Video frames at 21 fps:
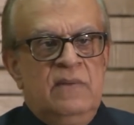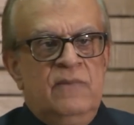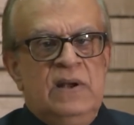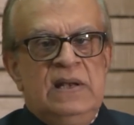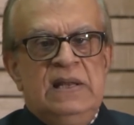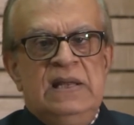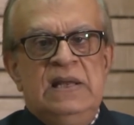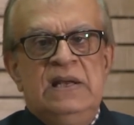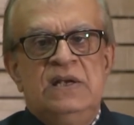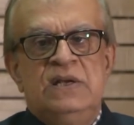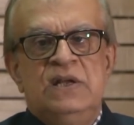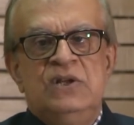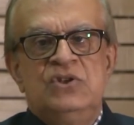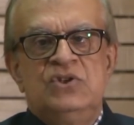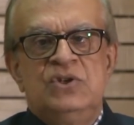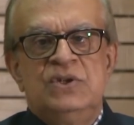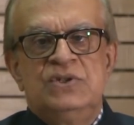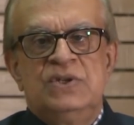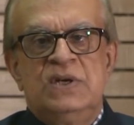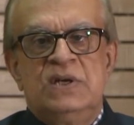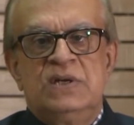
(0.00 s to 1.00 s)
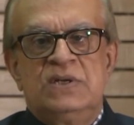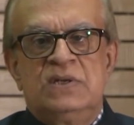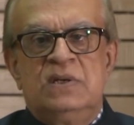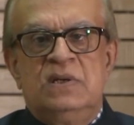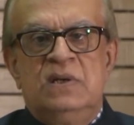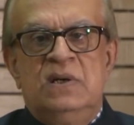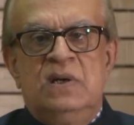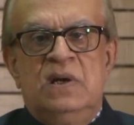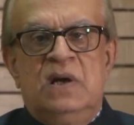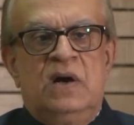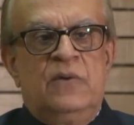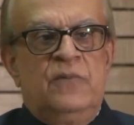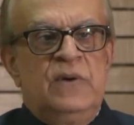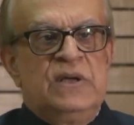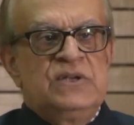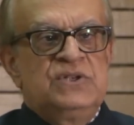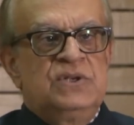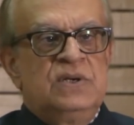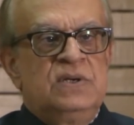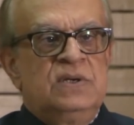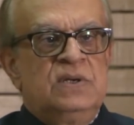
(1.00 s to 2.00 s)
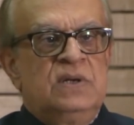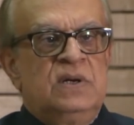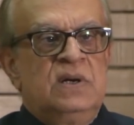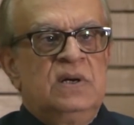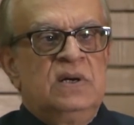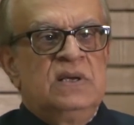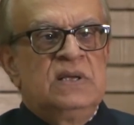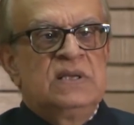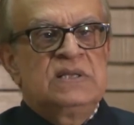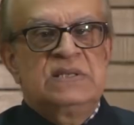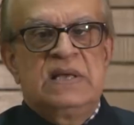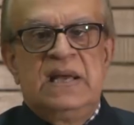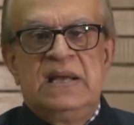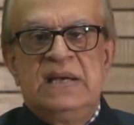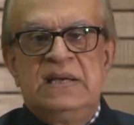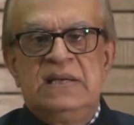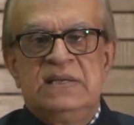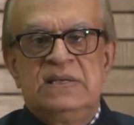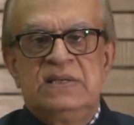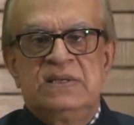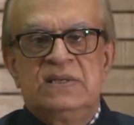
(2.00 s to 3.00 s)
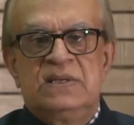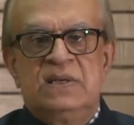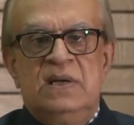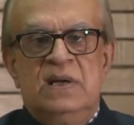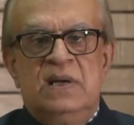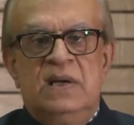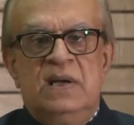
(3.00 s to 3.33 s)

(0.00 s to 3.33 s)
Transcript: he teaches it, a Westerner, a scientist,